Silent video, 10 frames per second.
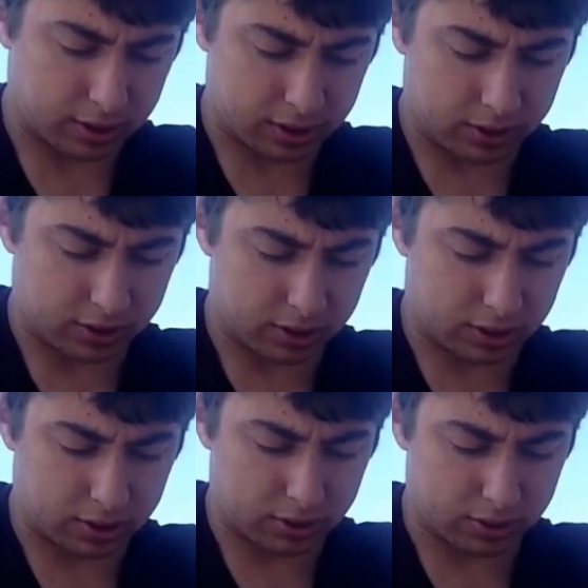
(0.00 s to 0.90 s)

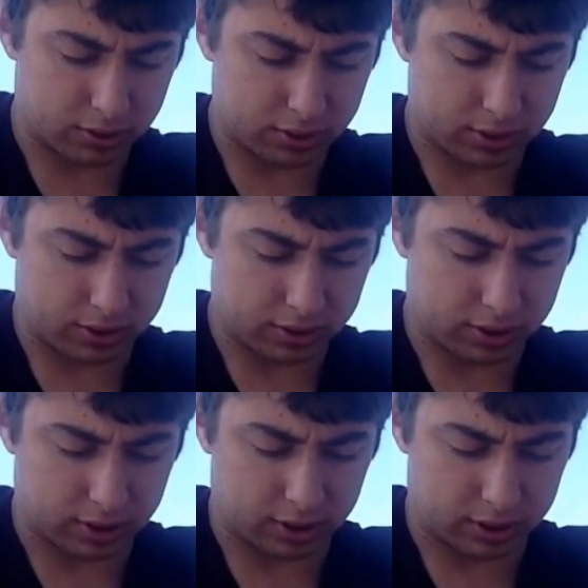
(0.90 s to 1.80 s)
So let's
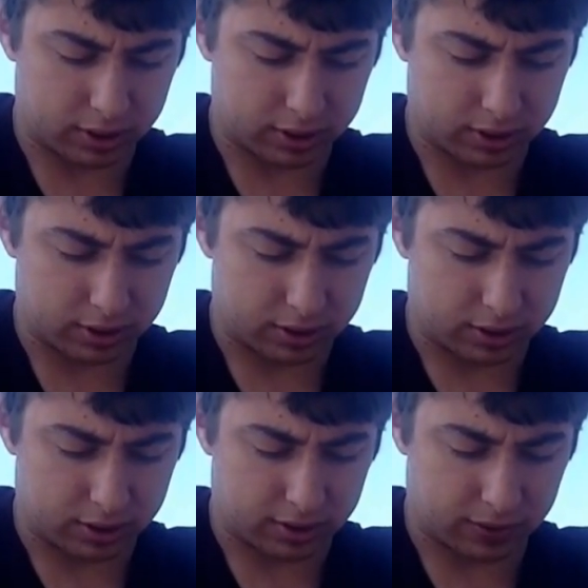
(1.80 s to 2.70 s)
see
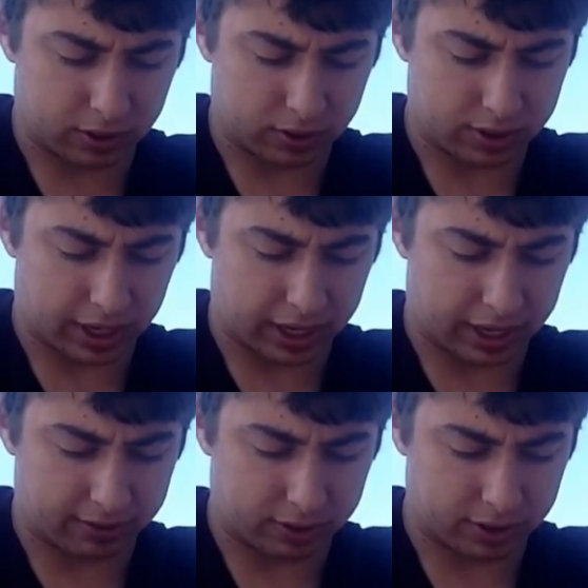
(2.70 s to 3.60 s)
if I don't die
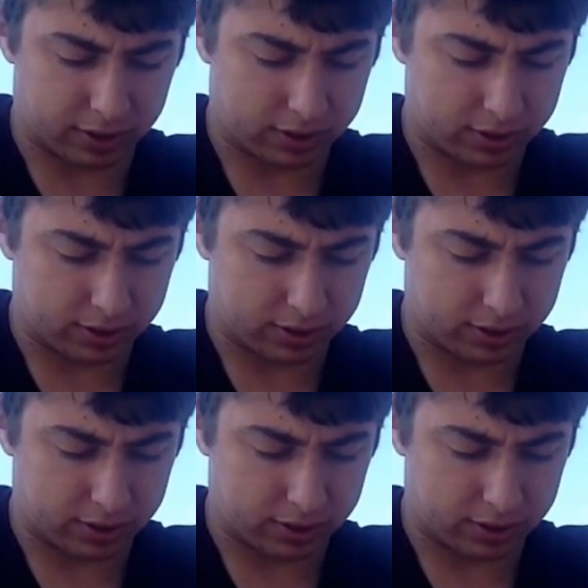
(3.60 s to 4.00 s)
after this.